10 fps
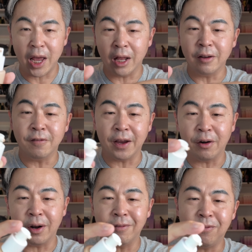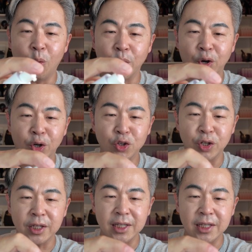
aloe vera for nourishing the